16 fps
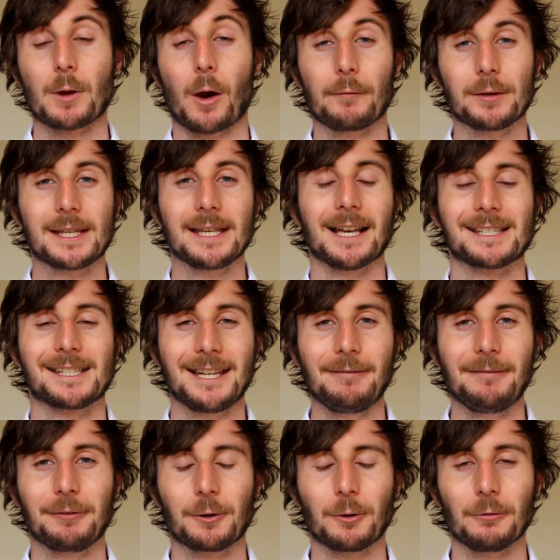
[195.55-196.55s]
Obviously that's
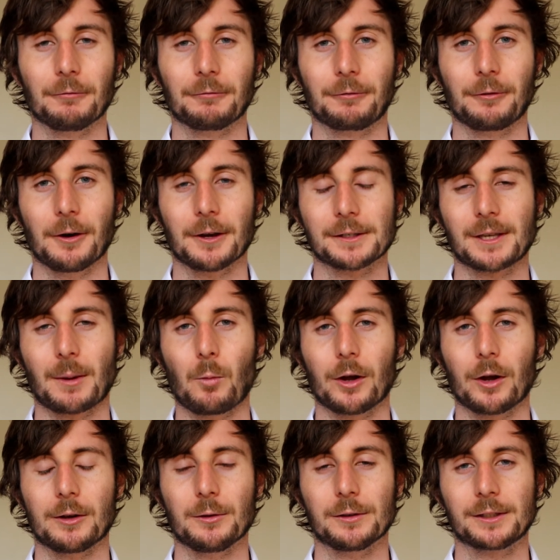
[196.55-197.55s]
difficult for
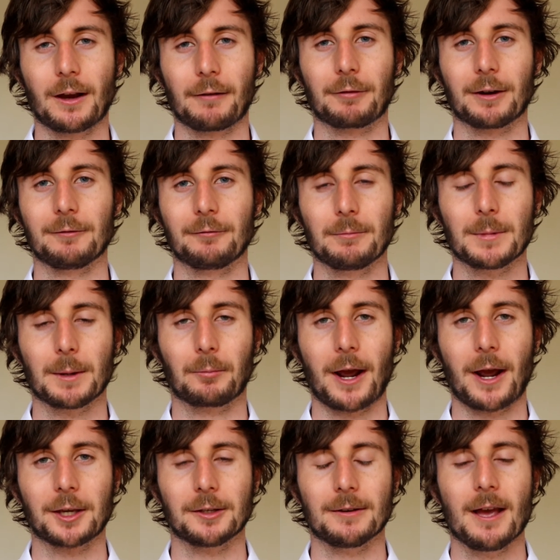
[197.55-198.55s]
someone who's suffering from
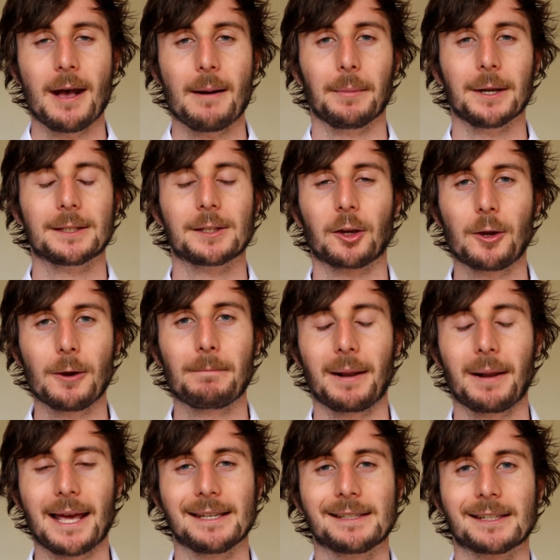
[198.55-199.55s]
depression, but it's a good
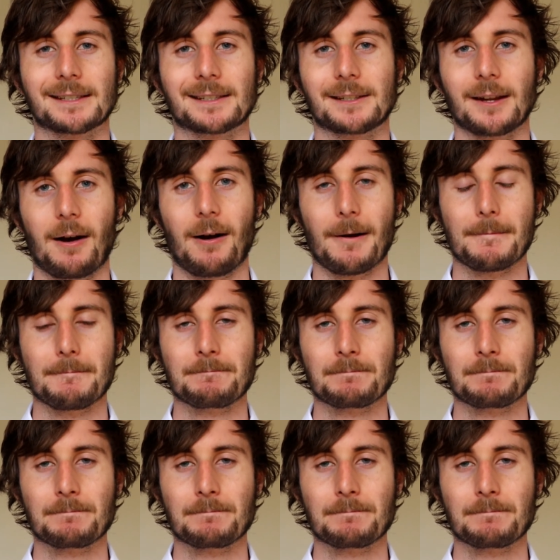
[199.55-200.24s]
place to start.